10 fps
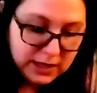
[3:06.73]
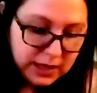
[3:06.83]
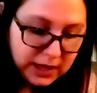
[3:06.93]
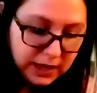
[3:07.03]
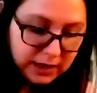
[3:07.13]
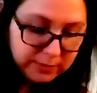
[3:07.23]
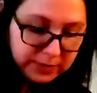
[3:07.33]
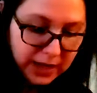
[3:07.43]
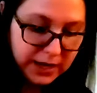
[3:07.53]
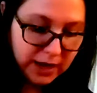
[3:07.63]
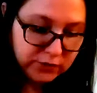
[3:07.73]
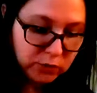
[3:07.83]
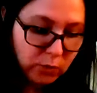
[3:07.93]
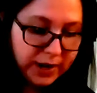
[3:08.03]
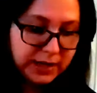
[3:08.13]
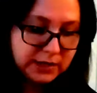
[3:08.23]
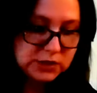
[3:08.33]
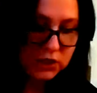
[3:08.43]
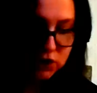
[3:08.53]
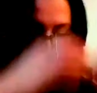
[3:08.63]
Another way to
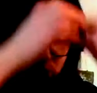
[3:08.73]
do